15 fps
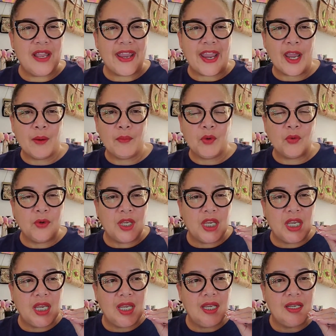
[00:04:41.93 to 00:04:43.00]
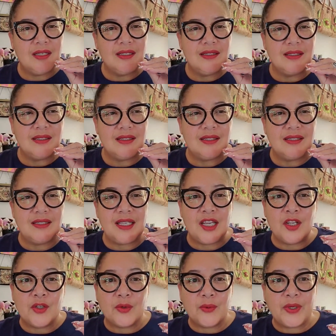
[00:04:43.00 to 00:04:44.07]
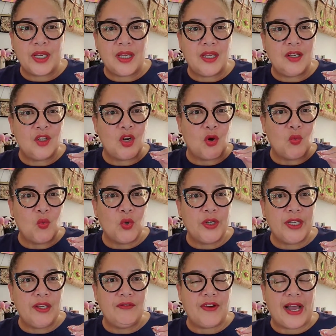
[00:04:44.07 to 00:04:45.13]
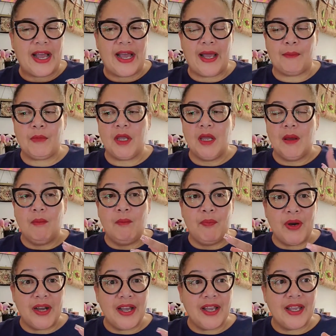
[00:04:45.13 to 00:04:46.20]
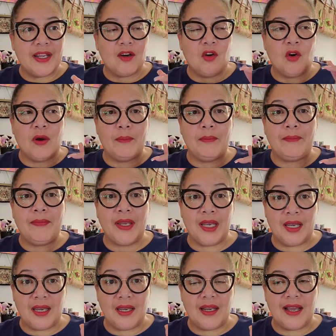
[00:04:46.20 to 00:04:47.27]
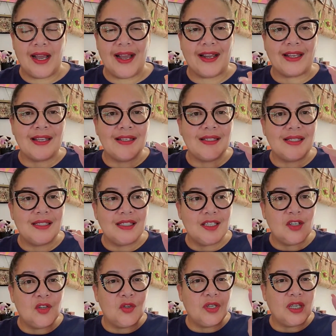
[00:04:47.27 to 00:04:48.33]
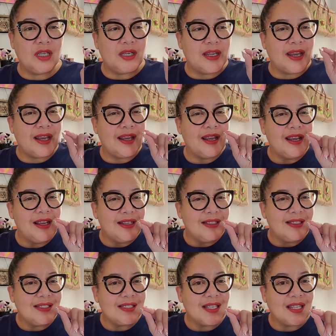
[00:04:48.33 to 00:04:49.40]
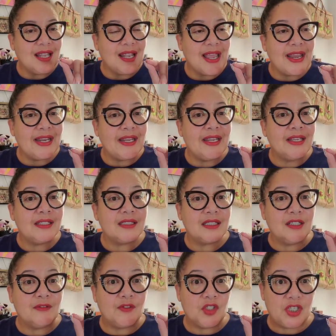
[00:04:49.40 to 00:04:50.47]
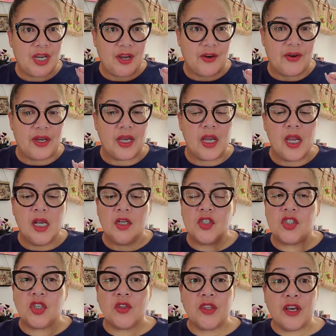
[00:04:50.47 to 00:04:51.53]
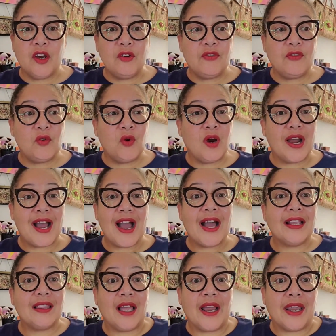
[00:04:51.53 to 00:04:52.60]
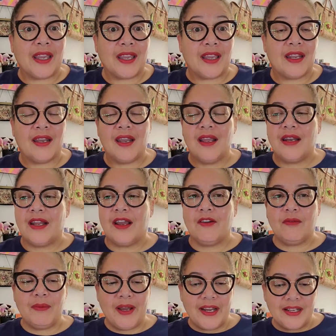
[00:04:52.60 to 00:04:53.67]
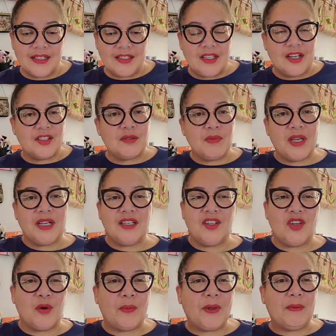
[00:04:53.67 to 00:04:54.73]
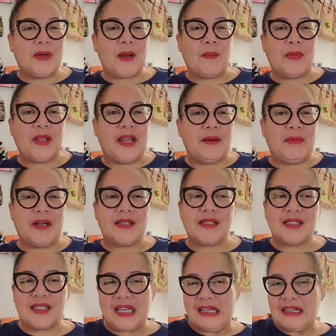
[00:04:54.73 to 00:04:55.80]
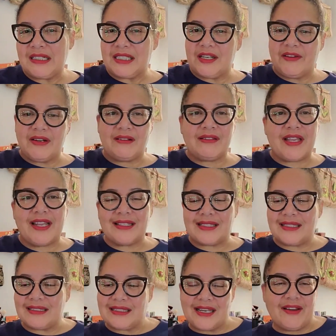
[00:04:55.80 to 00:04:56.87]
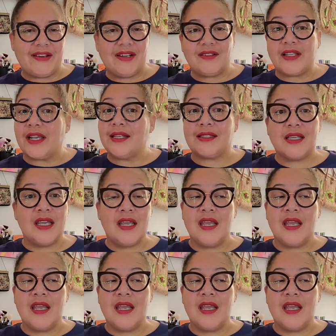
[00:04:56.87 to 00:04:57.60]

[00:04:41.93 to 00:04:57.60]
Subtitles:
ambery, cedary, you know, woody vibe. But on me, I can still get a slight hint of cherry. So therefore, I like it. Now, everybody, there's been, you know, people complain about, because they say, the cherry don't last, the cherry don't last.